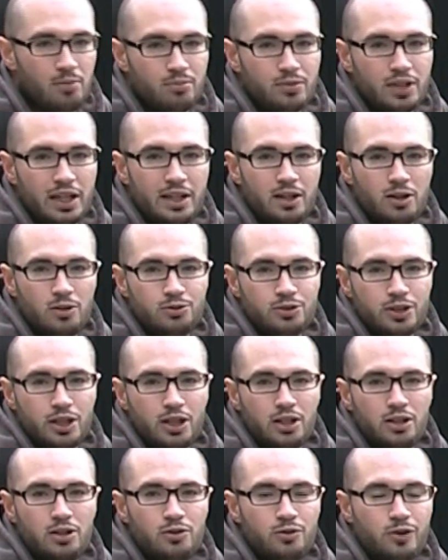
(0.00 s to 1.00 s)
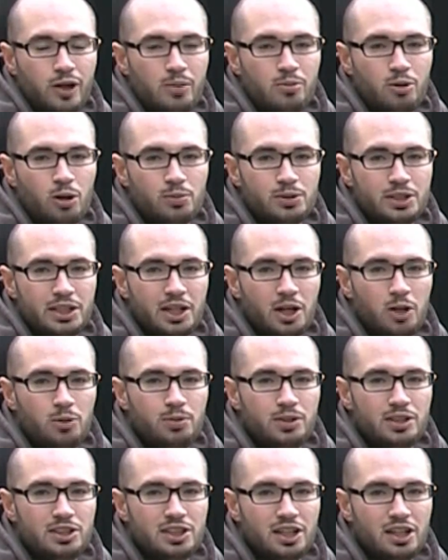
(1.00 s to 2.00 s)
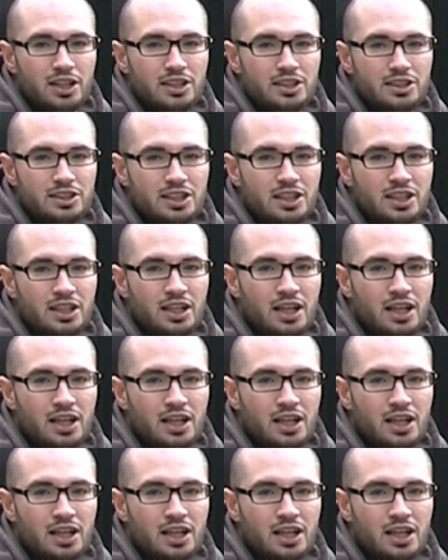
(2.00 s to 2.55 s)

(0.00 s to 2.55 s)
They offer fibre optic open sights,